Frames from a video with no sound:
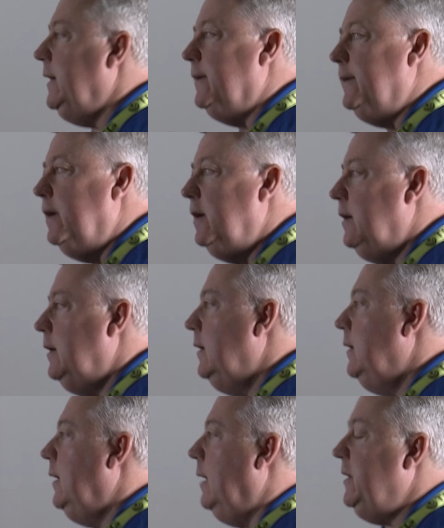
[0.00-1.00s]
And
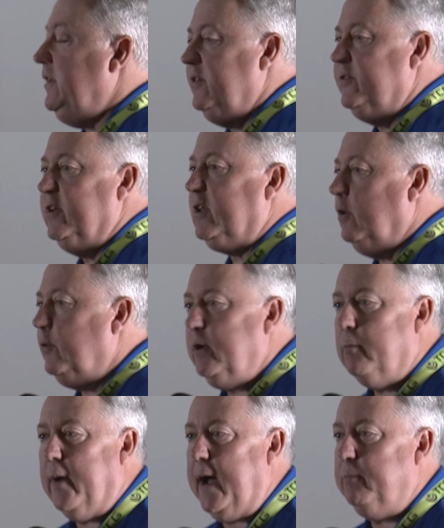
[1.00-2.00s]
I mean, just the
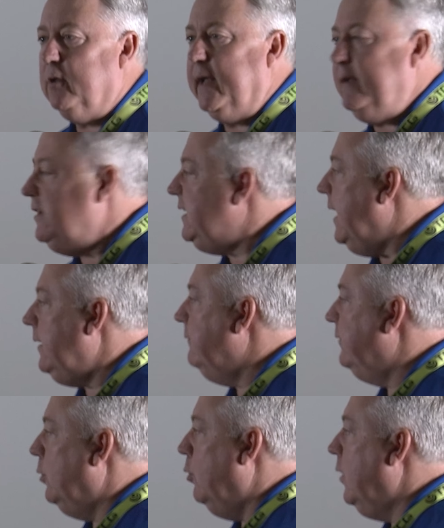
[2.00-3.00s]
Colonial Pipeline, even down in
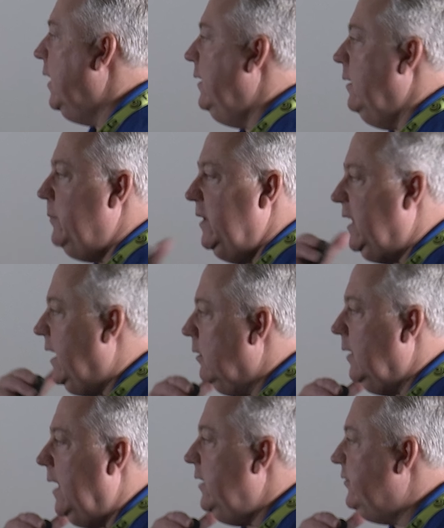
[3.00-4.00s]
Florida and up in the
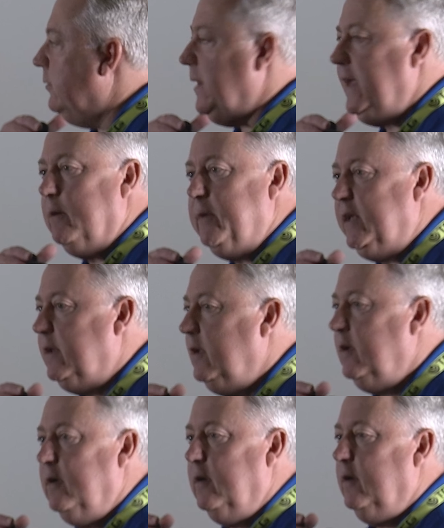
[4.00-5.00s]
Carolinas for me, I mean,